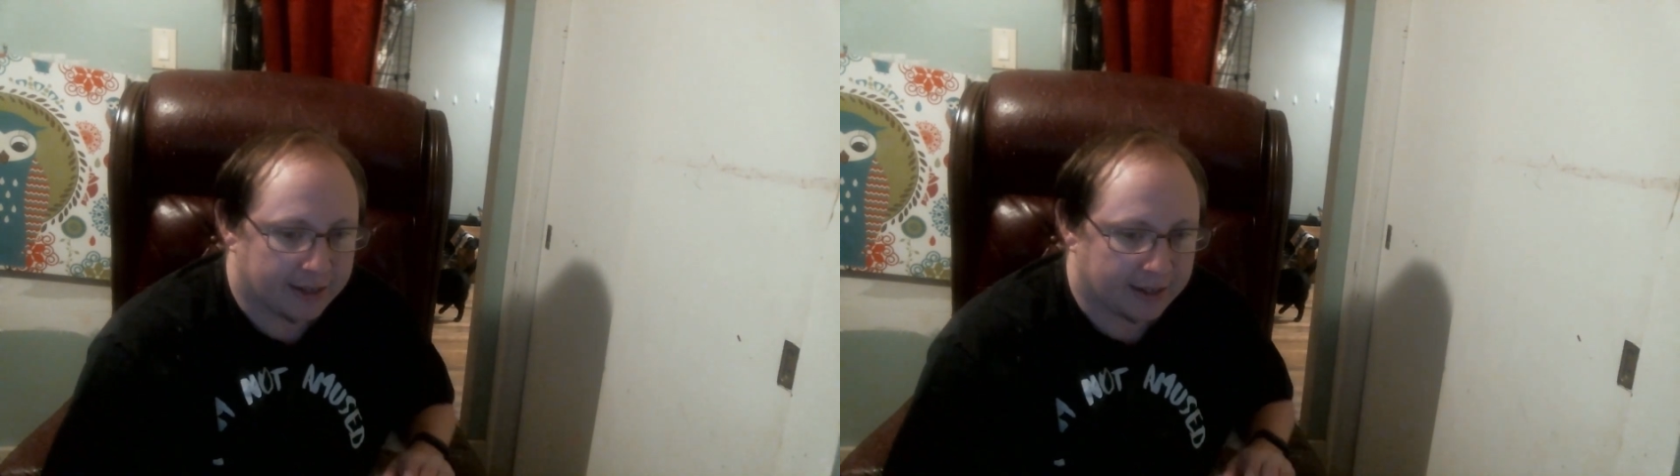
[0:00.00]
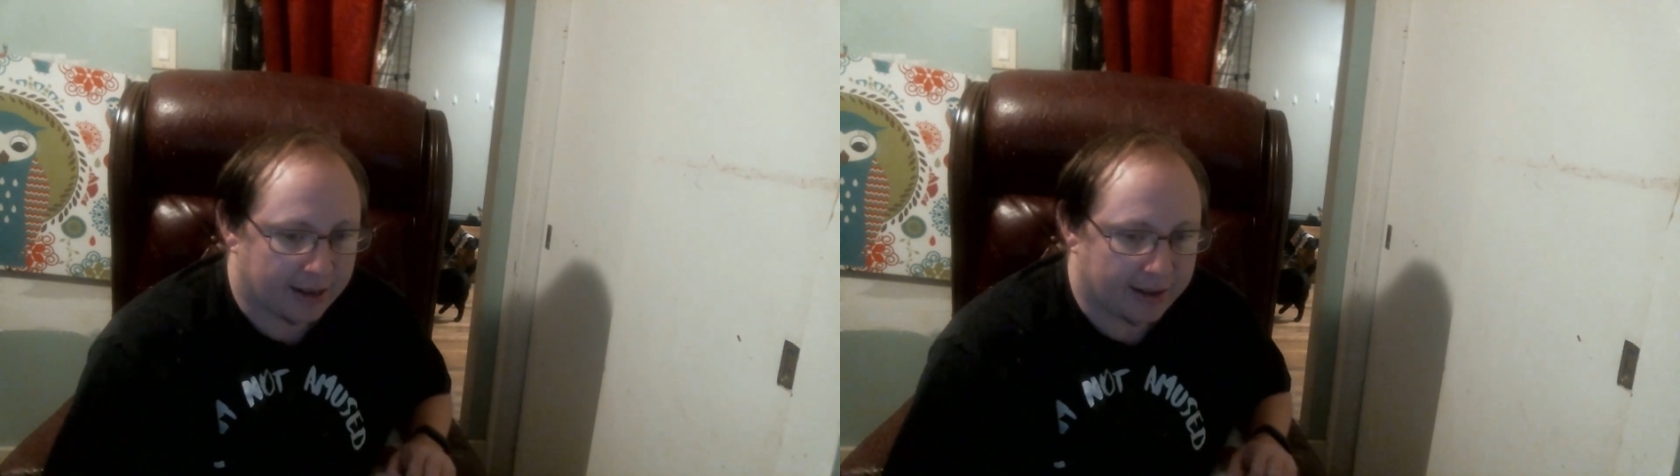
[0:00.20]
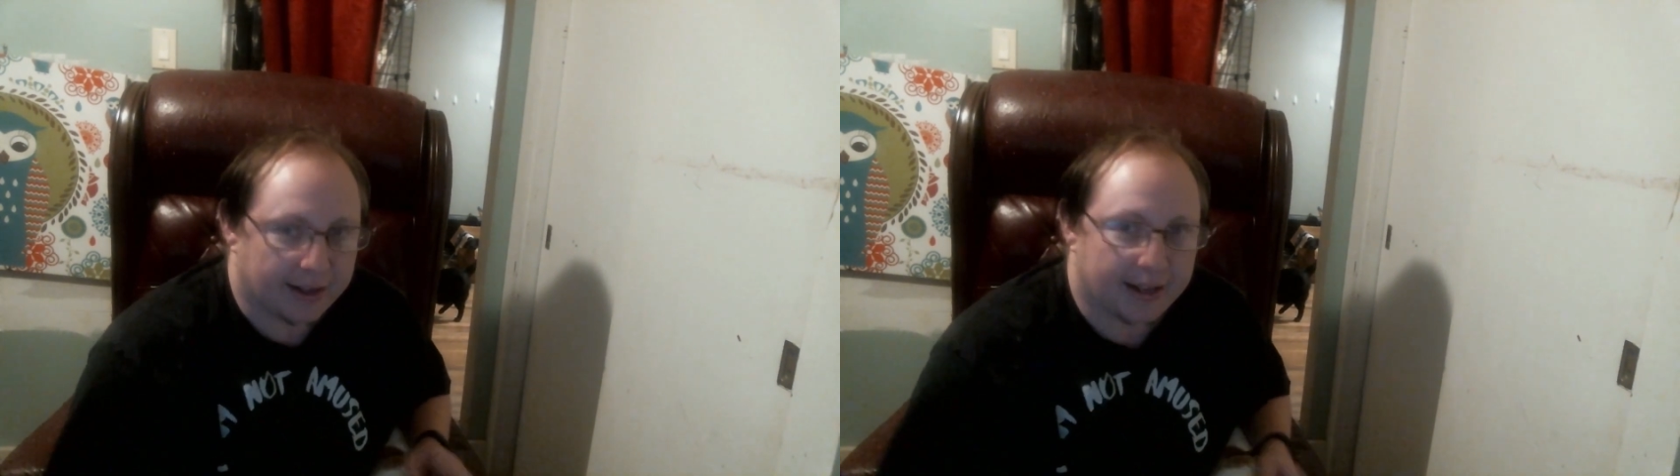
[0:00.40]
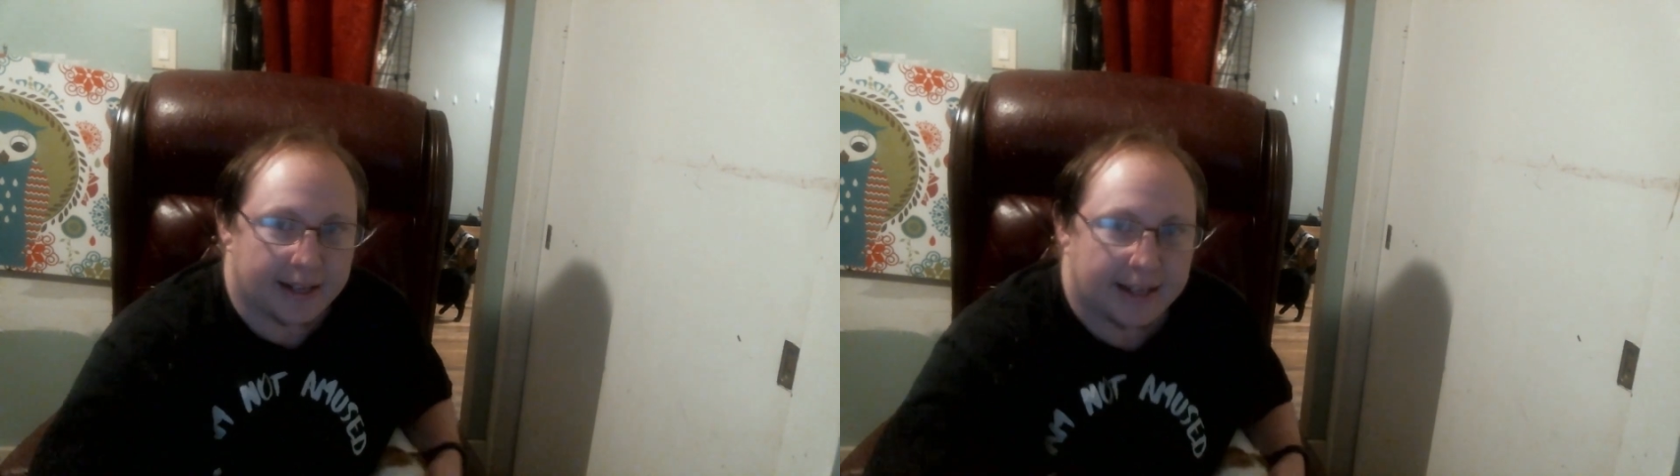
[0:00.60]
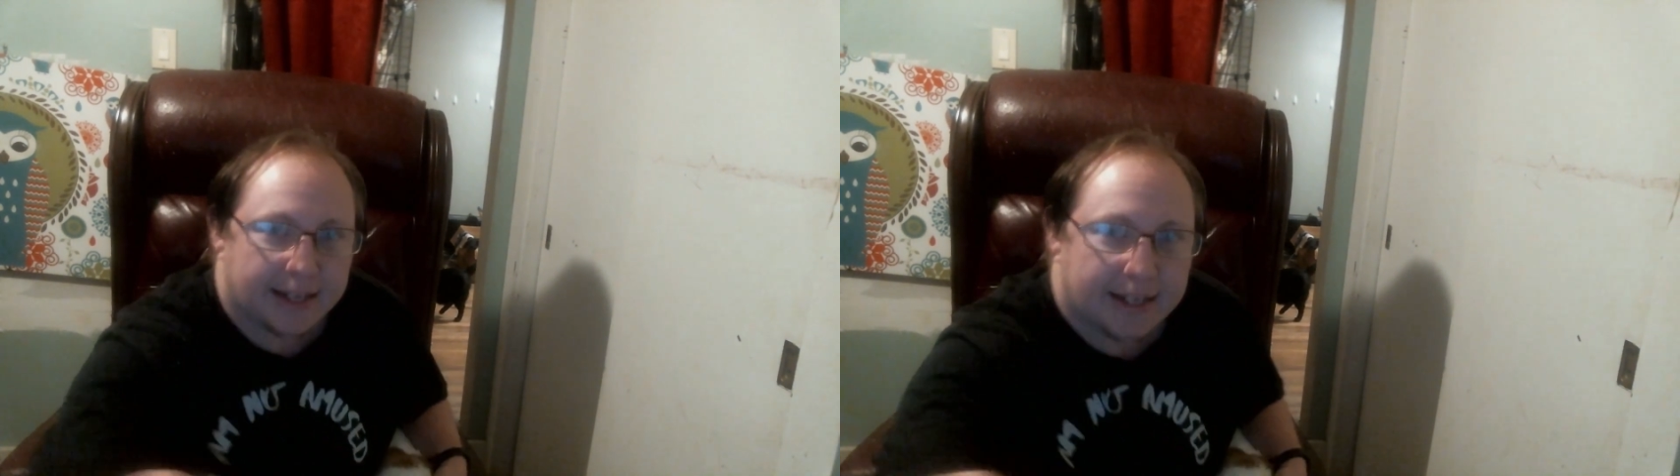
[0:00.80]
and, uh,
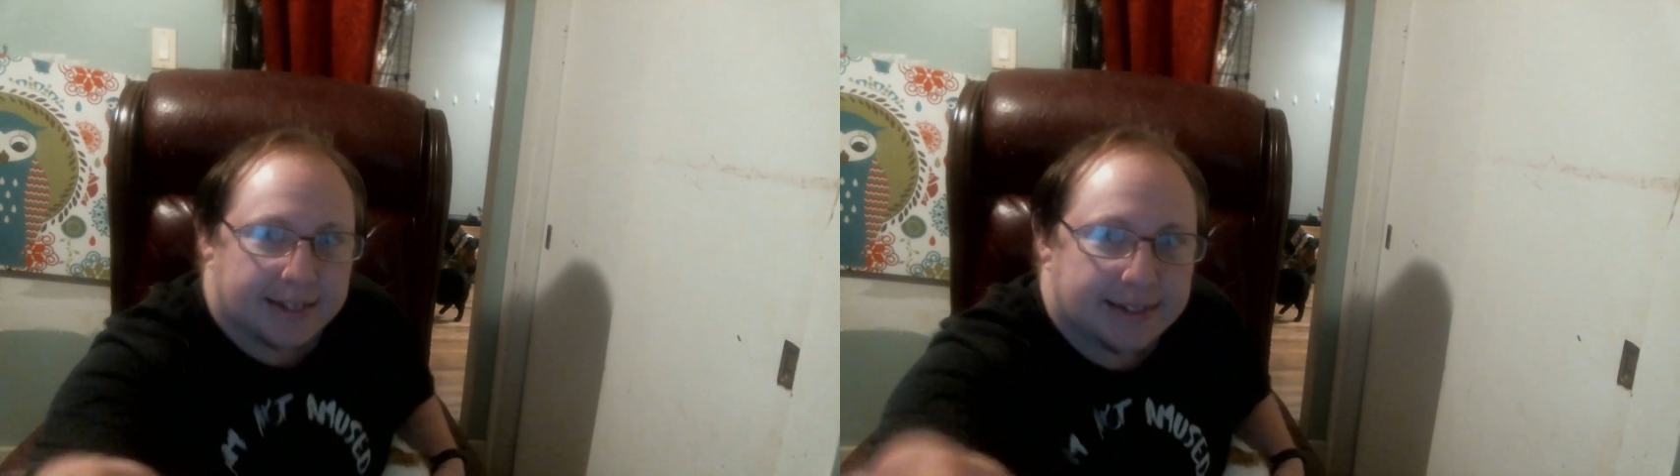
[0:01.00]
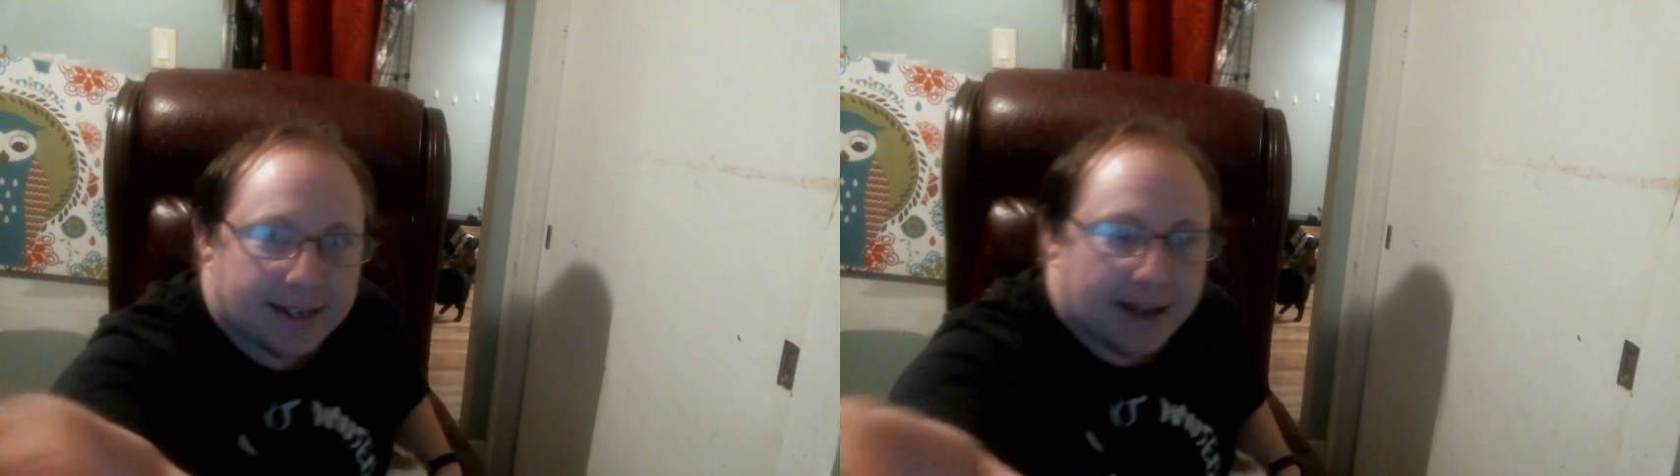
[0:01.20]
he's